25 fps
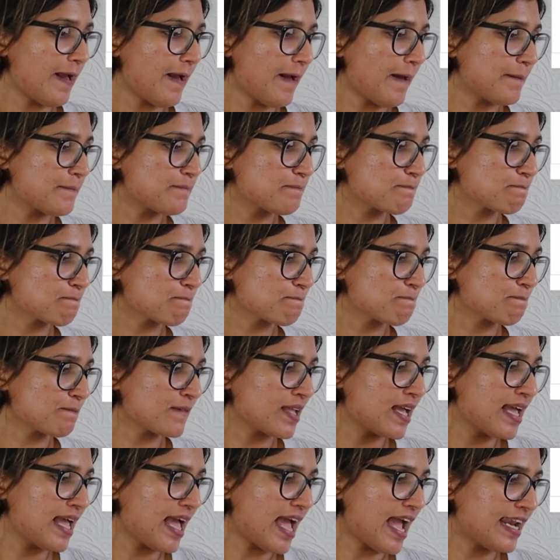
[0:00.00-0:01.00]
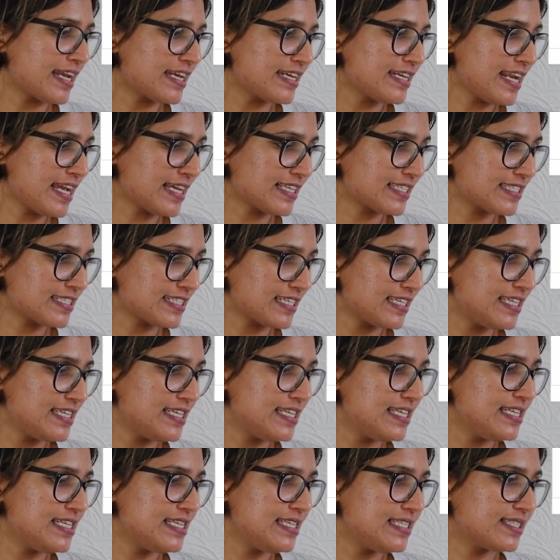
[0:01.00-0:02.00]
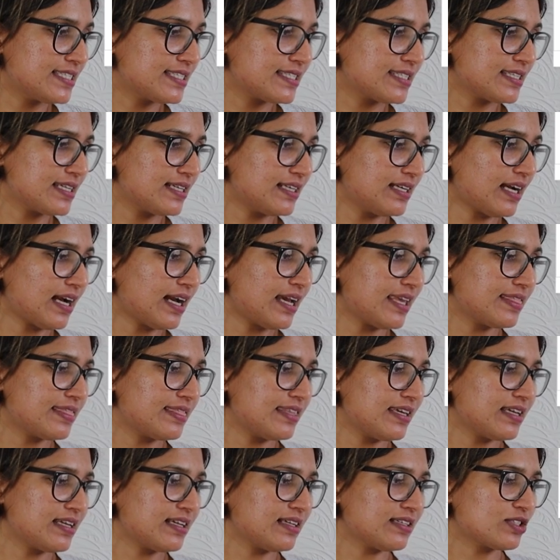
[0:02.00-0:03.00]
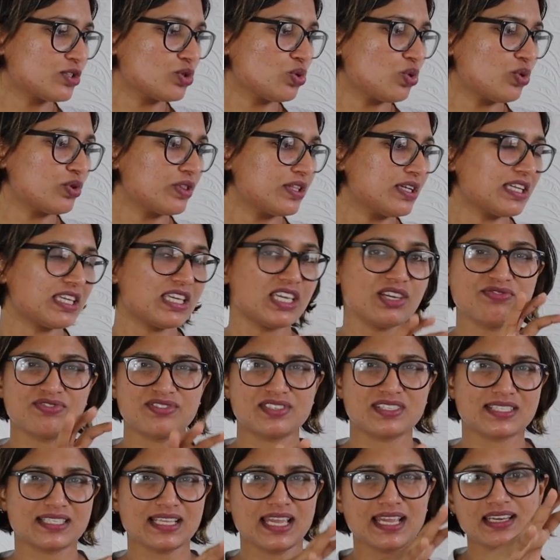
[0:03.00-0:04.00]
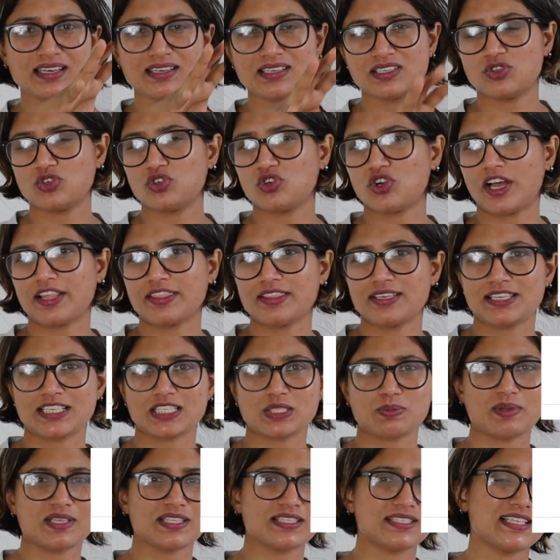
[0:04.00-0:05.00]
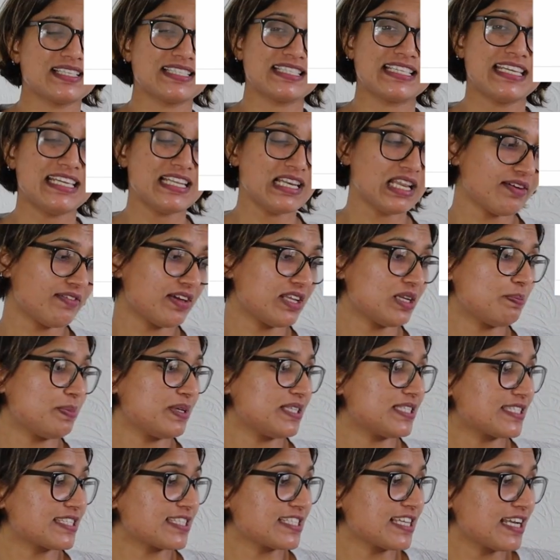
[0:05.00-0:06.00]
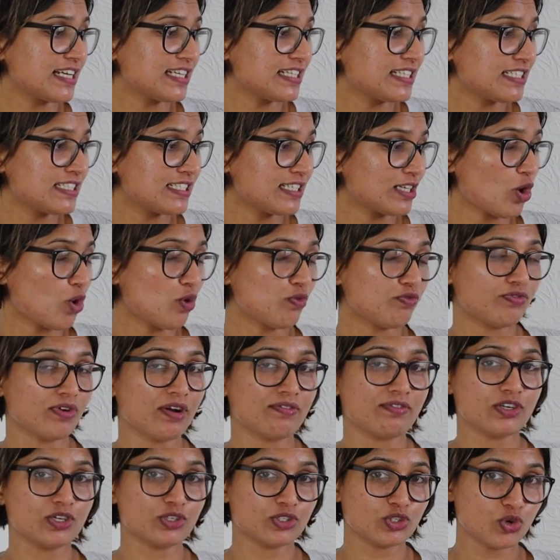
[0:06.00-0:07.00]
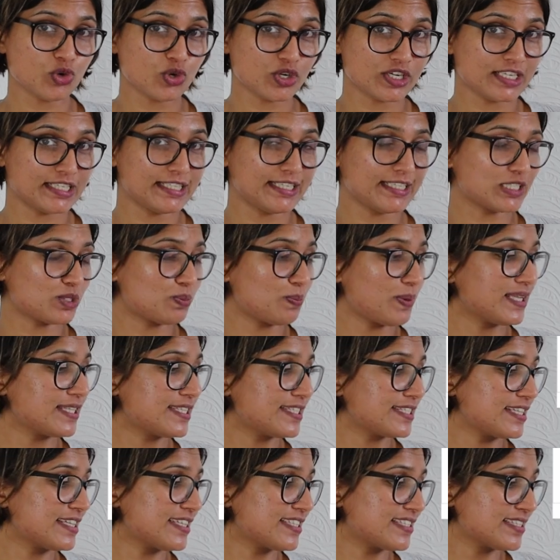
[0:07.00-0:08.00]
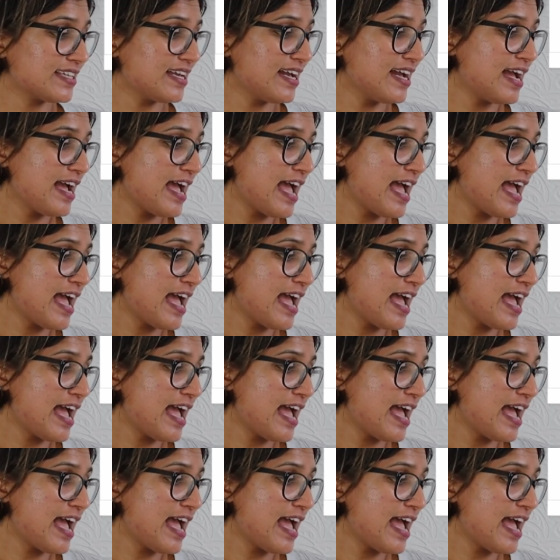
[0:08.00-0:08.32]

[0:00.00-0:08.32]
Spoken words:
And next is, I think, so the gifts and, you know, other expenses, 11% of our total expenses.